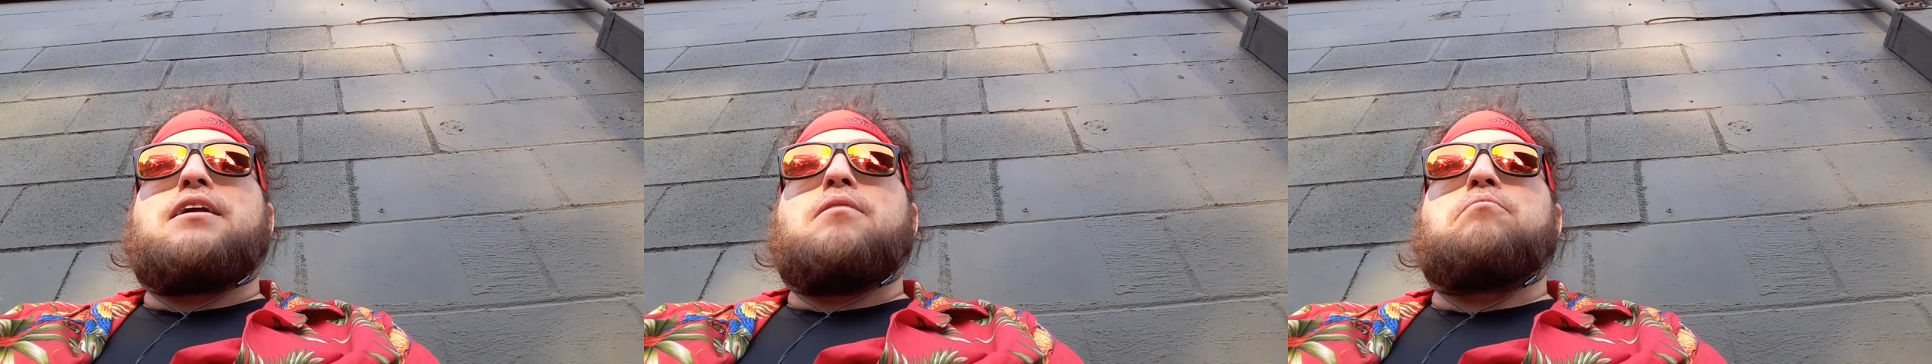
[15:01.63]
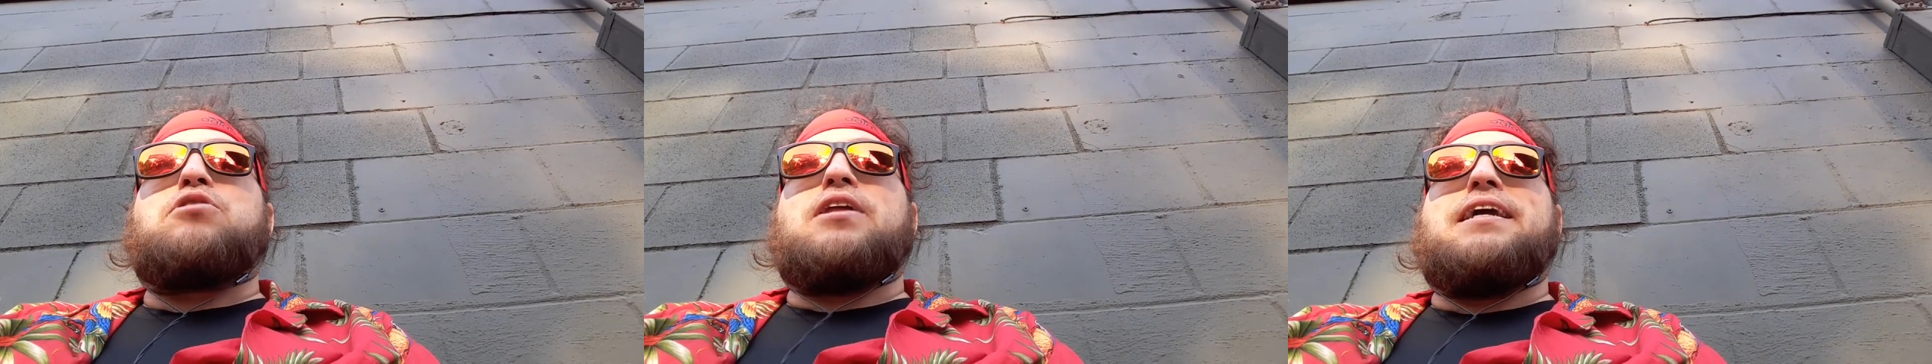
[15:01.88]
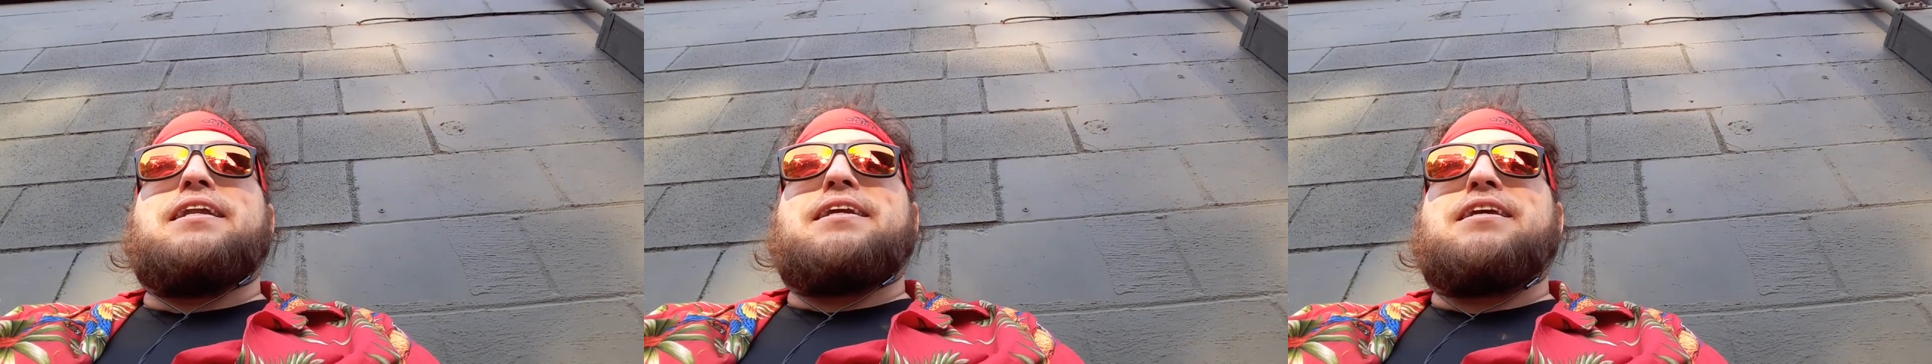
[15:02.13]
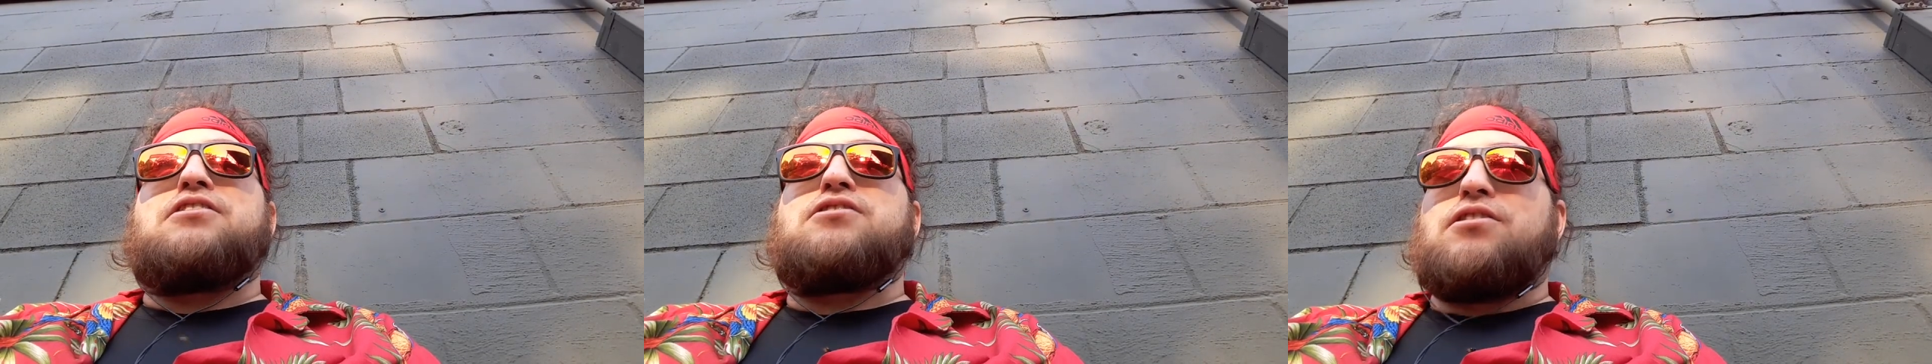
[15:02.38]
and played
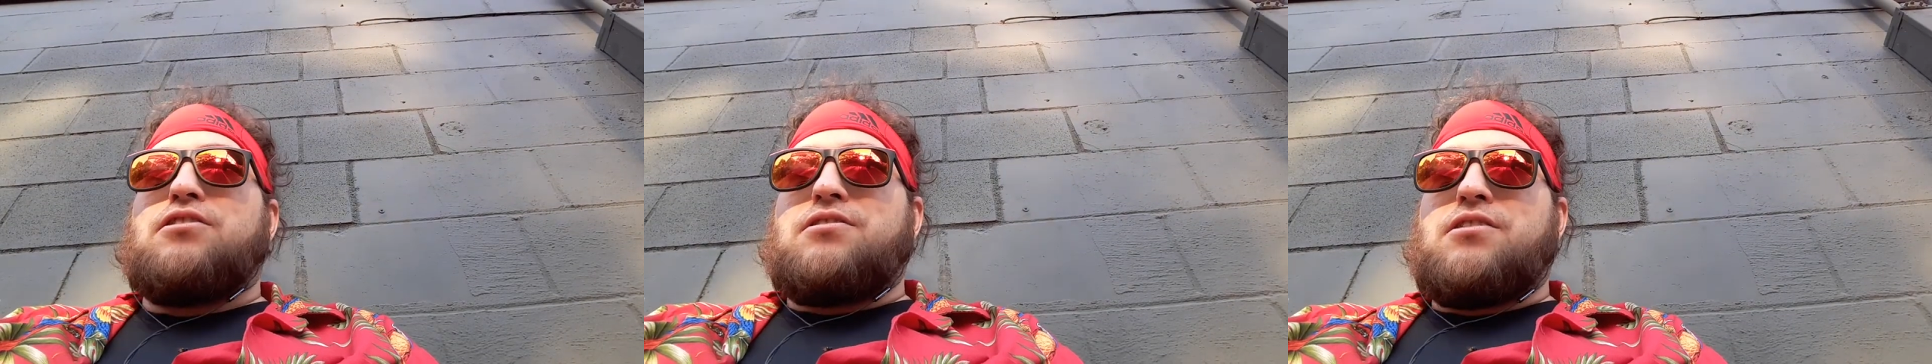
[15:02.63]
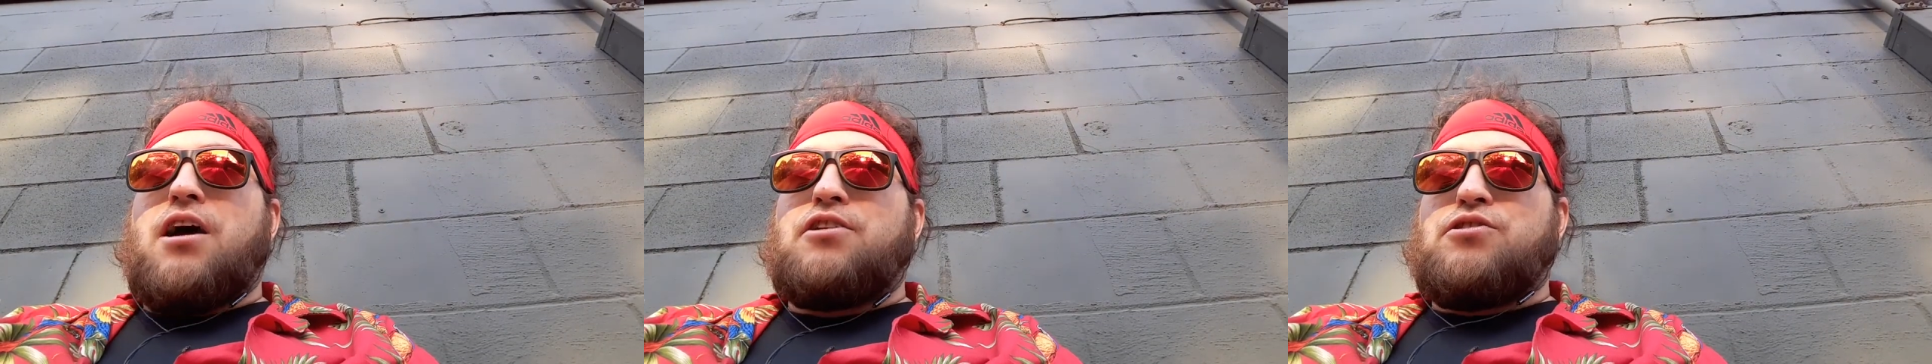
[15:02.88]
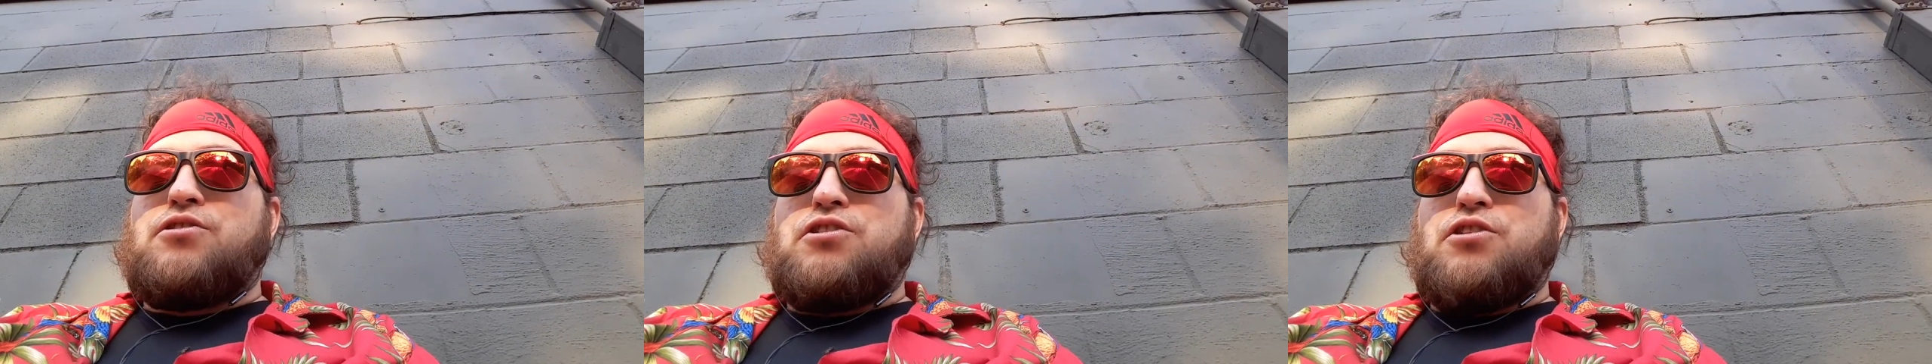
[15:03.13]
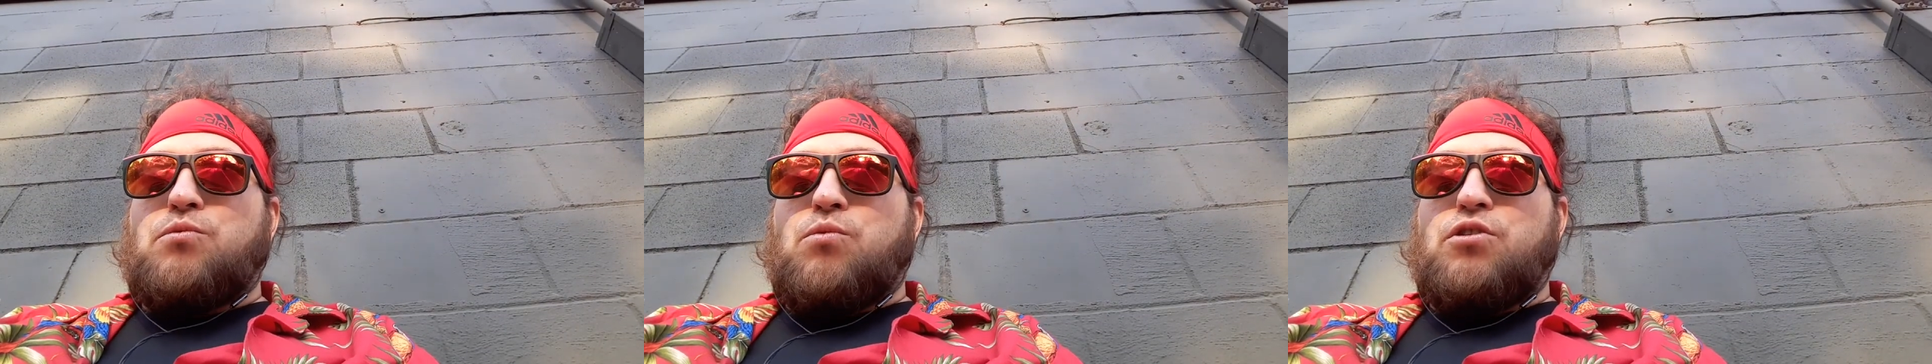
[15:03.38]
against the Dodgers
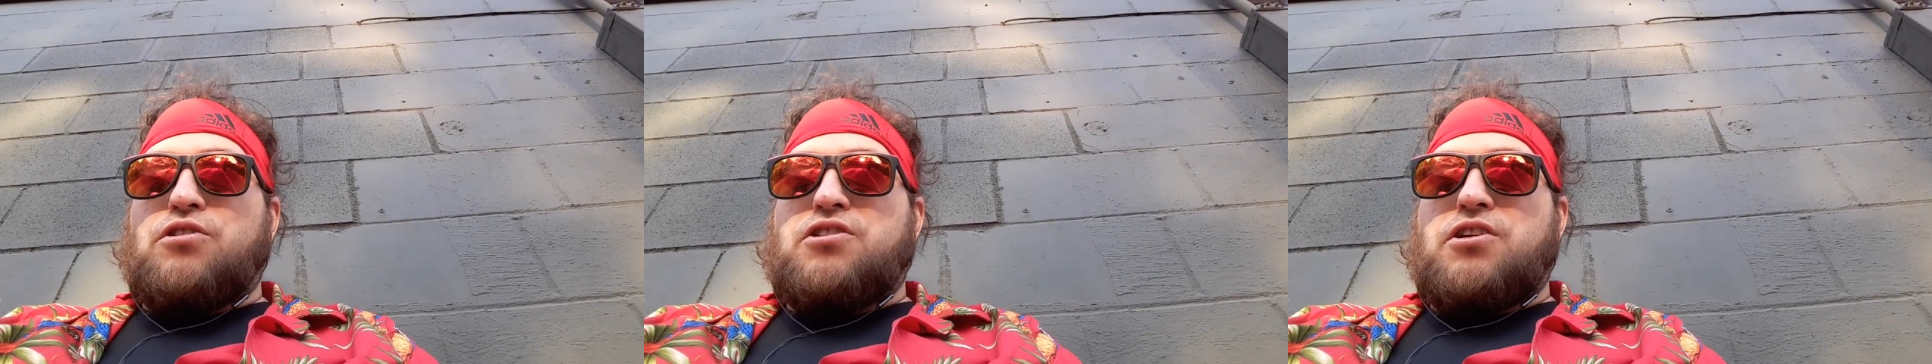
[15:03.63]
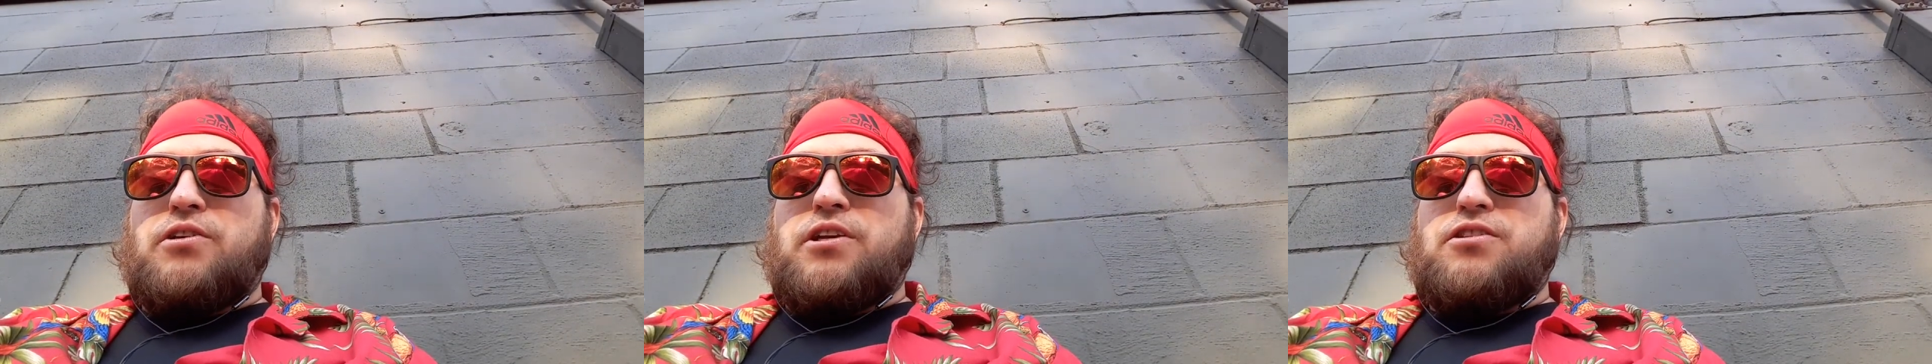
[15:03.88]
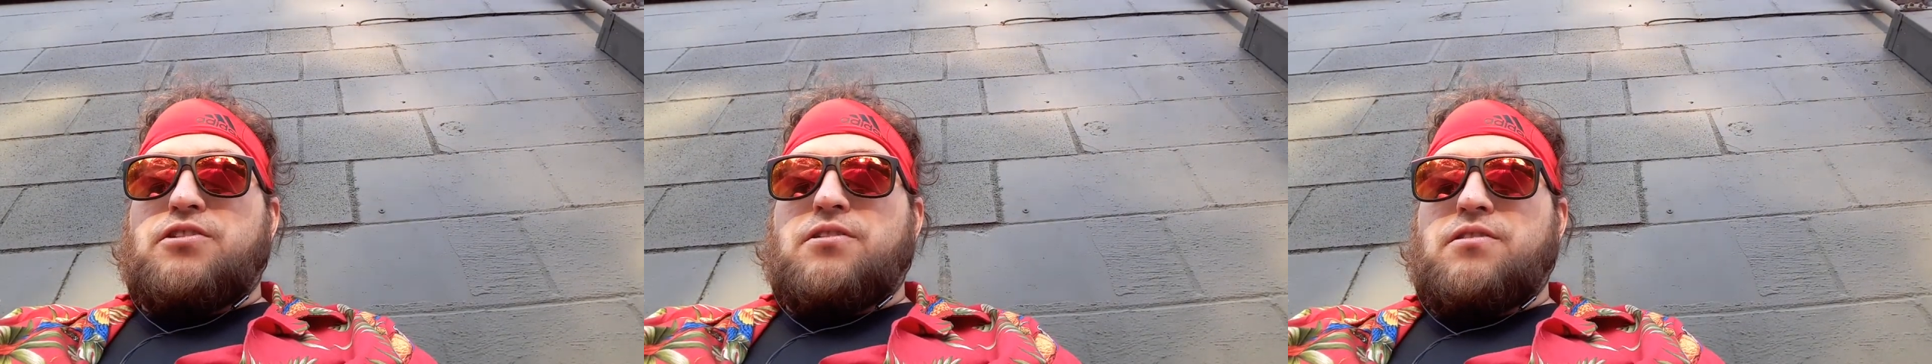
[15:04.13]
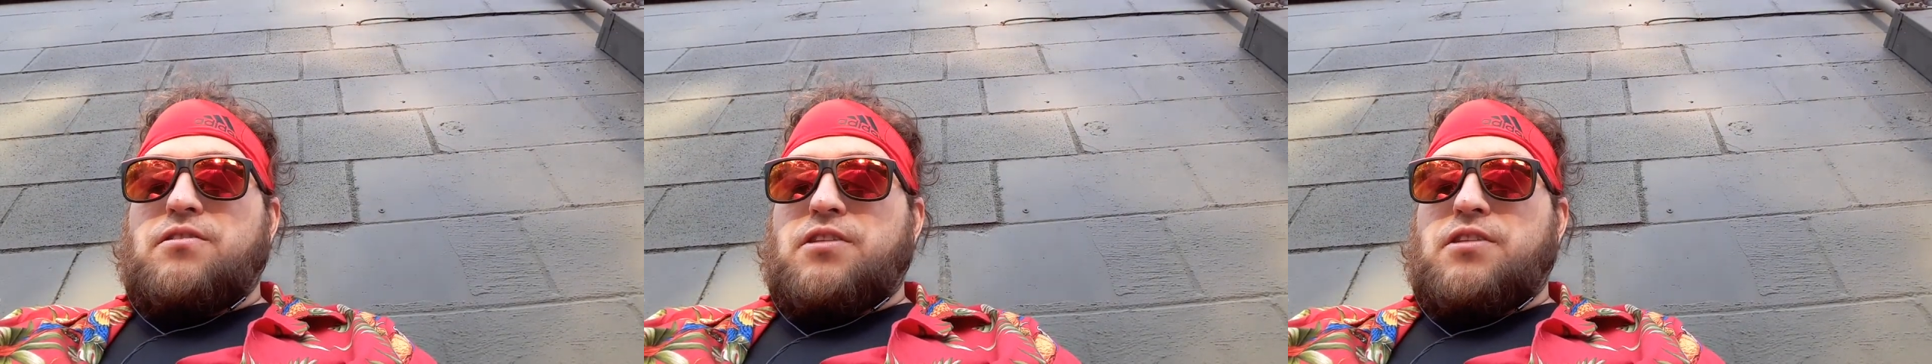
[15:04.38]
in the World Series.